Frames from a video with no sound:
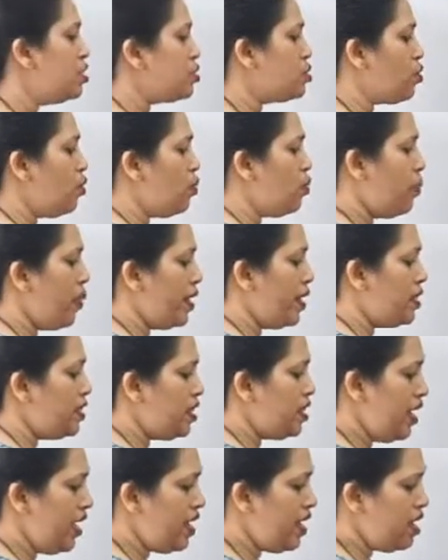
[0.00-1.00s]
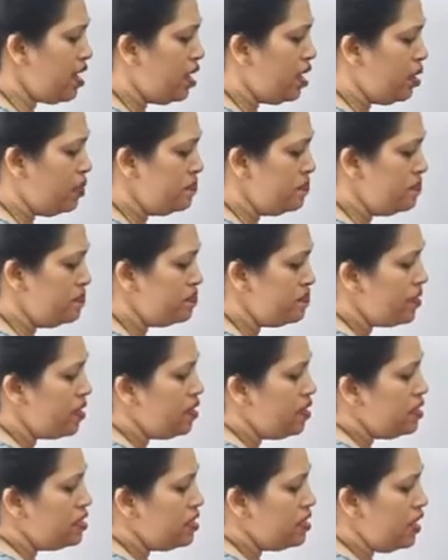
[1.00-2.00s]
So when they come,
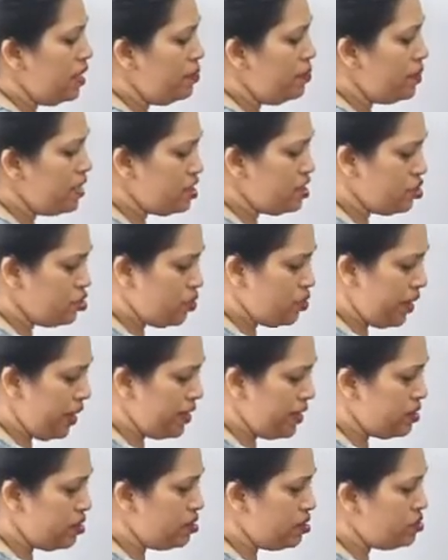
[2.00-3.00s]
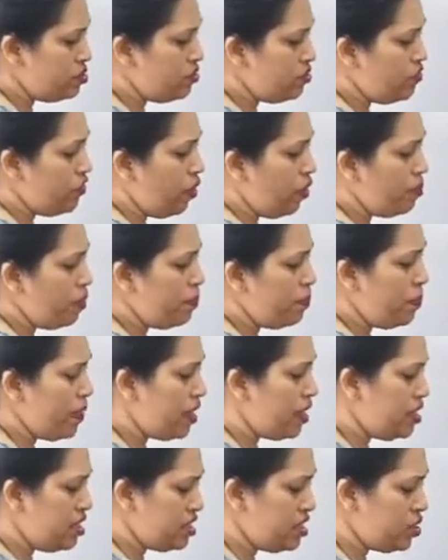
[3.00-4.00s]
they meet together to form a
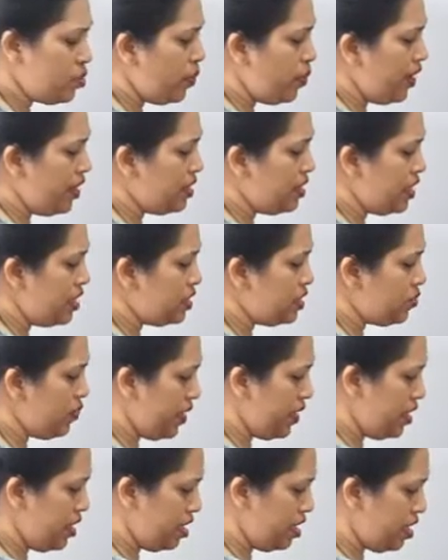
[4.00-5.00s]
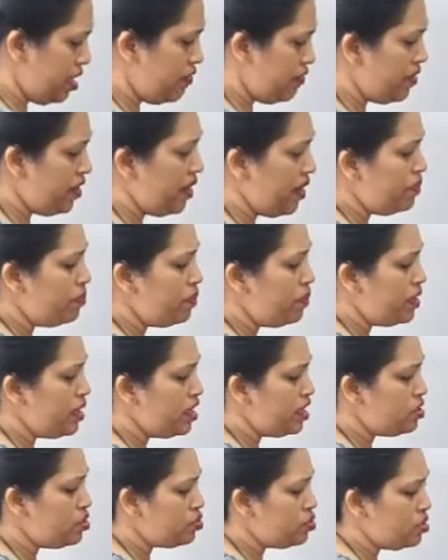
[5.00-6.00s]
biggest vein, that is vena cava, and
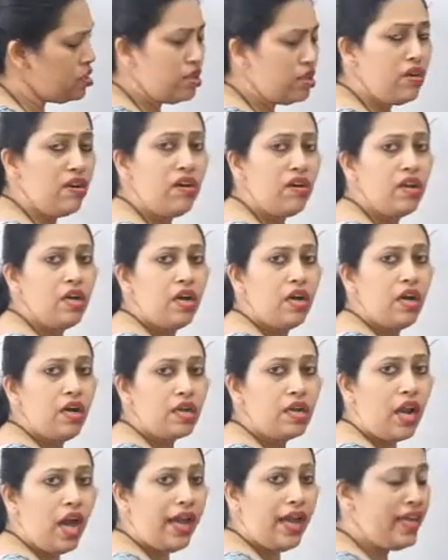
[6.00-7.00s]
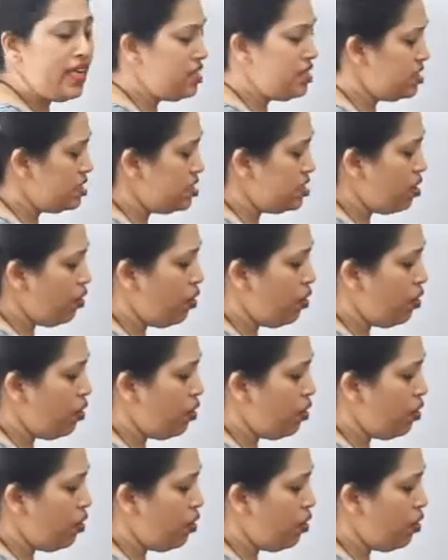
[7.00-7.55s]
bring it to the right